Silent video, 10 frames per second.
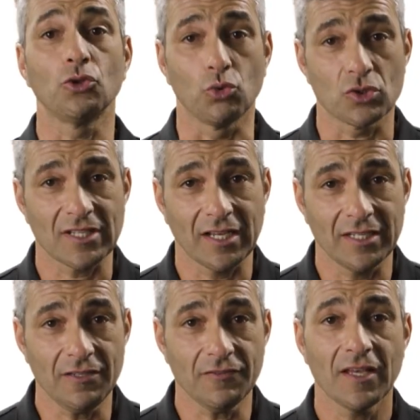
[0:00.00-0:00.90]

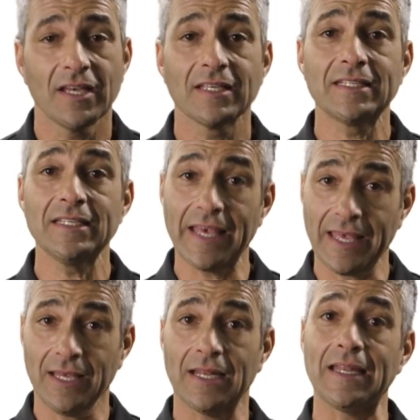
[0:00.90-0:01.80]
7,200 divided
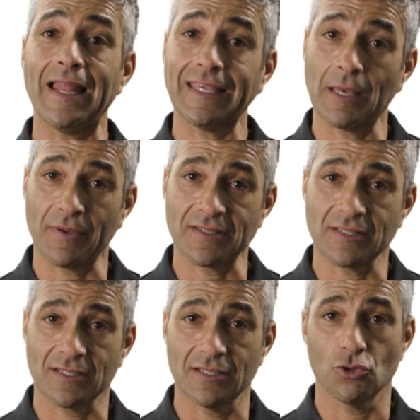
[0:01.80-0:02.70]
by 1,200
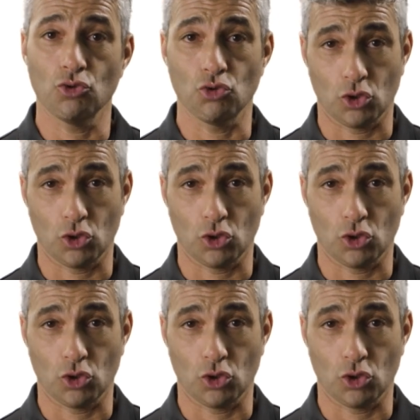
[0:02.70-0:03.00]
pounds,